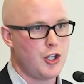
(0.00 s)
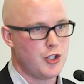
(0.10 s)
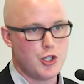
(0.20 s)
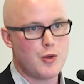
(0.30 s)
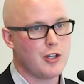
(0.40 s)

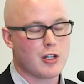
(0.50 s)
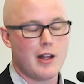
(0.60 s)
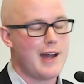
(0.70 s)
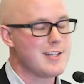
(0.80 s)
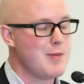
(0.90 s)
you and your
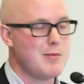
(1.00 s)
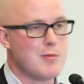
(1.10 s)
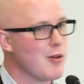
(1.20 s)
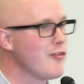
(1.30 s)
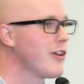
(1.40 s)
clients may be
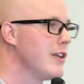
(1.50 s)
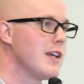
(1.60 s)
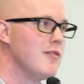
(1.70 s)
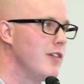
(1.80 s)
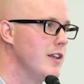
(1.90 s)
perfectly
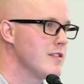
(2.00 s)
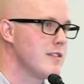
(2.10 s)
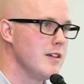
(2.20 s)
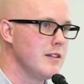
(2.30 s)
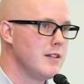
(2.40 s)

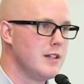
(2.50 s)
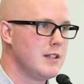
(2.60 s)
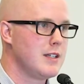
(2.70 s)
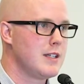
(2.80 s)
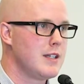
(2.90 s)
convinced that
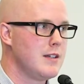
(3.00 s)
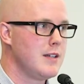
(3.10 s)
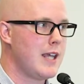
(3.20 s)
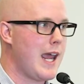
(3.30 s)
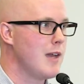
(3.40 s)

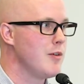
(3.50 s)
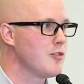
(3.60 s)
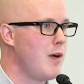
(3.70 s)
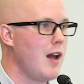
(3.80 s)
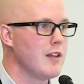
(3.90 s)

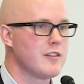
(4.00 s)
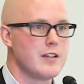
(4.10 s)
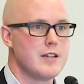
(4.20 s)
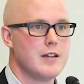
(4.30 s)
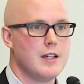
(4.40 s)
cannabis
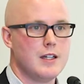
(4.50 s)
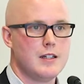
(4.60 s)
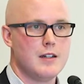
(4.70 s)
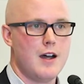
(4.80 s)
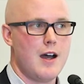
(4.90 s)
policy
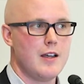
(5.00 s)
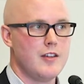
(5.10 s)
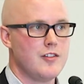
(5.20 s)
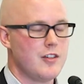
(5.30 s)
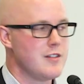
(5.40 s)

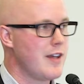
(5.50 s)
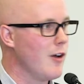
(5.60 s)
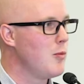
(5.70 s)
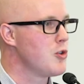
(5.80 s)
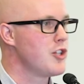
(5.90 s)
is in
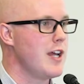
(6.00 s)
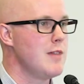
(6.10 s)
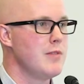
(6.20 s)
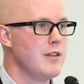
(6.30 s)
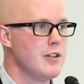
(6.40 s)
terrible
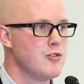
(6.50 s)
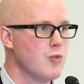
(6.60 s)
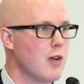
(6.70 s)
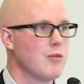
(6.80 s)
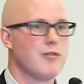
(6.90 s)
shape and that
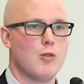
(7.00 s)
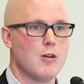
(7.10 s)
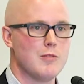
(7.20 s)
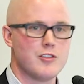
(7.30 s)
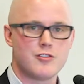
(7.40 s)
drug
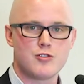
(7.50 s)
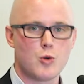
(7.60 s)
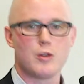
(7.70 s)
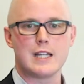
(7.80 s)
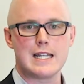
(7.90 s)
reform is
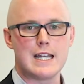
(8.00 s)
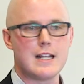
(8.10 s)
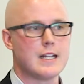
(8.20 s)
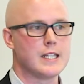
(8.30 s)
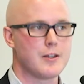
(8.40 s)
sorely
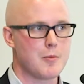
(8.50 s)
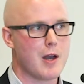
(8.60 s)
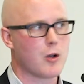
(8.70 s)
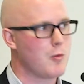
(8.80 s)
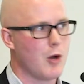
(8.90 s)
needed and that the
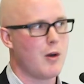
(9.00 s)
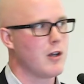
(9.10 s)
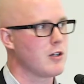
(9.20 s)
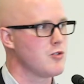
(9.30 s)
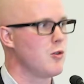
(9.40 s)
medical
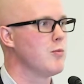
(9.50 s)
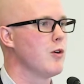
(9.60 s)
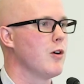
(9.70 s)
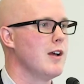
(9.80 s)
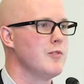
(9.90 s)
marijuana control
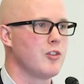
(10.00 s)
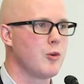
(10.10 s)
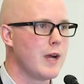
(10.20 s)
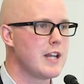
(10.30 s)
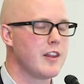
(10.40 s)
program is a
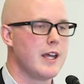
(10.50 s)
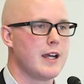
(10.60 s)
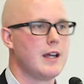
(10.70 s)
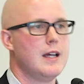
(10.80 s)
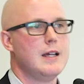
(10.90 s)
great
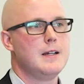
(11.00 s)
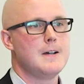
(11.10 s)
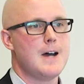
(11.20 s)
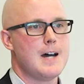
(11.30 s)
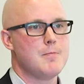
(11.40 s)
thing.
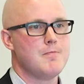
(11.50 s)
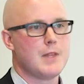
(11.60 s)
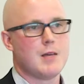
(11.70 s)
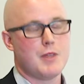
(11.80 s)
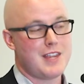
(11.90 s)

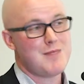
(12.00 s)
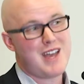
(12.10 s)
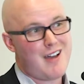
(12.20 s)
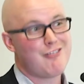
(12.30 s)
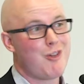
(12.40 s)
But they
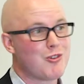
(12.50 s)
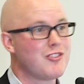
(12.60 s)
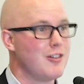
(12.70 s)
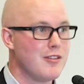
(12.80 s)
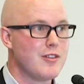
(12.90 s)
may have folks
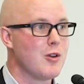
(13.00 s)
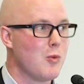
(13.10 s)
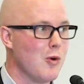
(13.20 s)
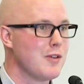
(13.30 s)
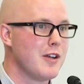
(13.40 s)
that live in their
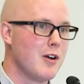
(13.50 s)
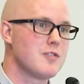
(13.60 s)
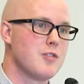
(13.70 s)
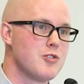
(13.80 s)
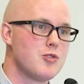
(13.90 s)
ward that
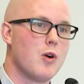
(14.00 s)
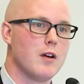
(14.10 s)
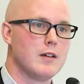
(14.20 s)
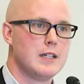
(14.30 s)
aren't so sure.